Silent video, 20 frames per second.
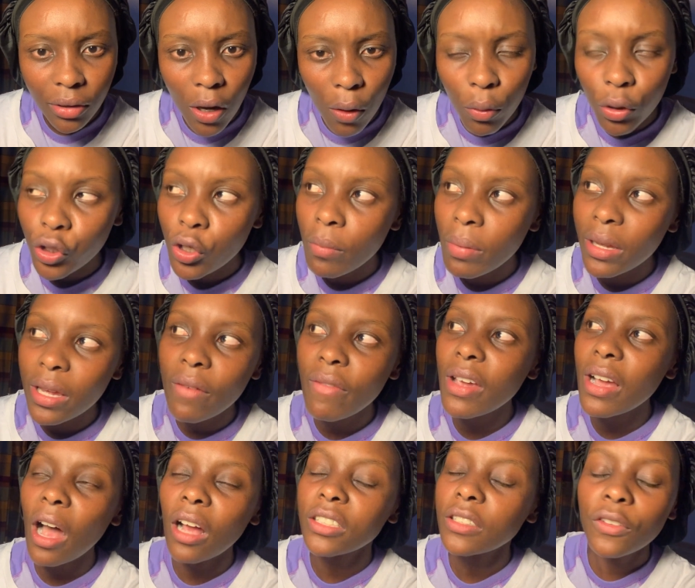We should be
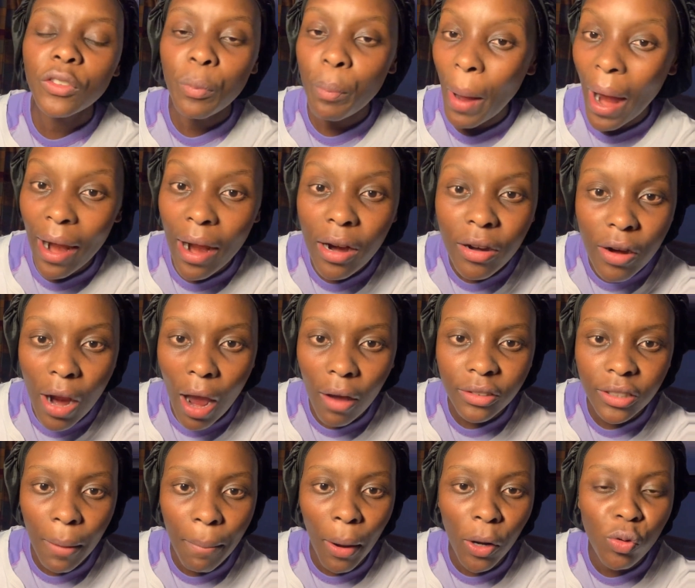giving ourselves paragraphs
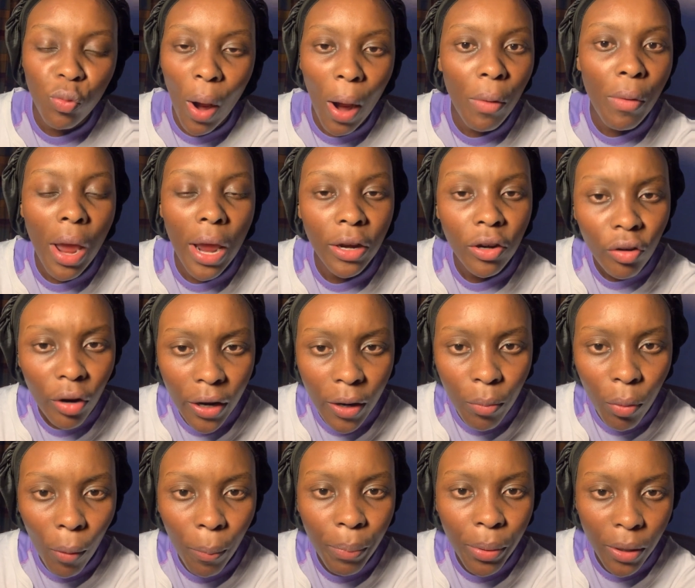about why we're
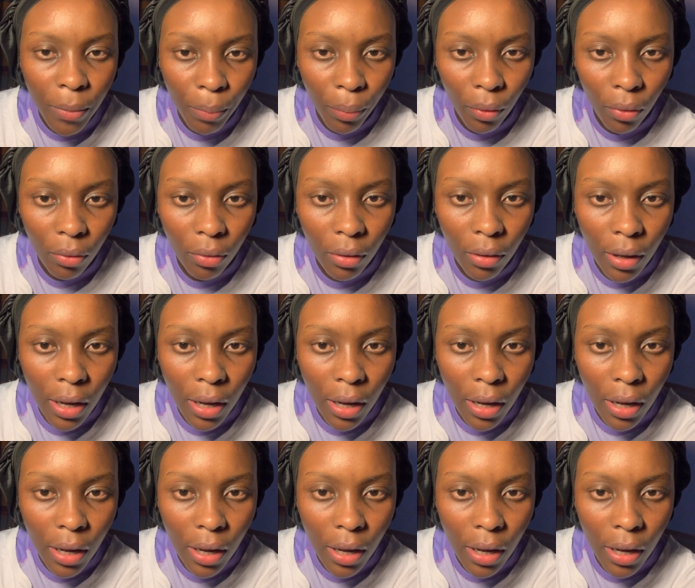incredible people.